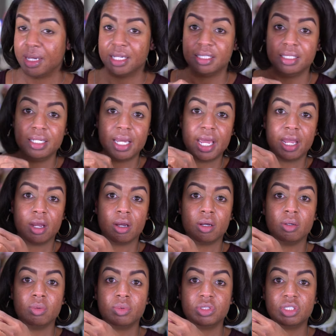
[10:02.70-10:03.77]
Messy
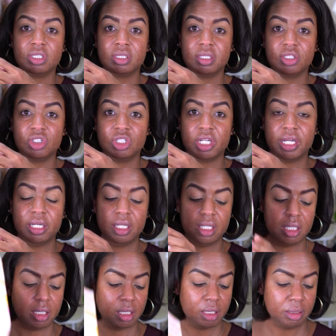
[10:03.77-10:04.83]
Hair, which is this shade
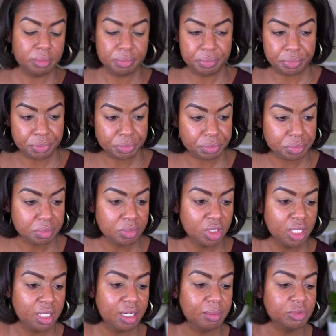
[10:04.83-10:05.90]
here.
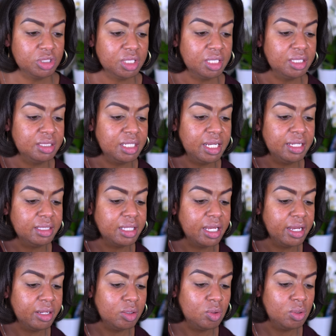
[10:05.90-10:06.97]
I'm just going to take
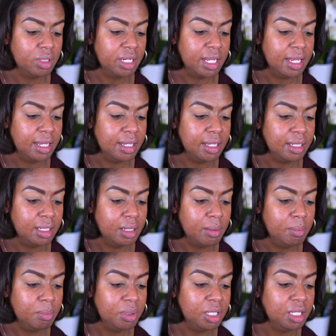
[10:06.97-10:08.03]
that on a
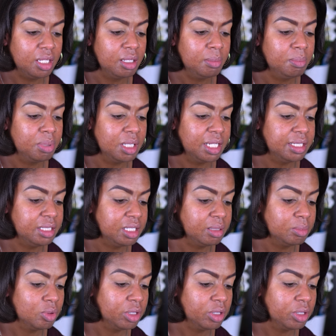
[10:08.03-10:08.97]
big blending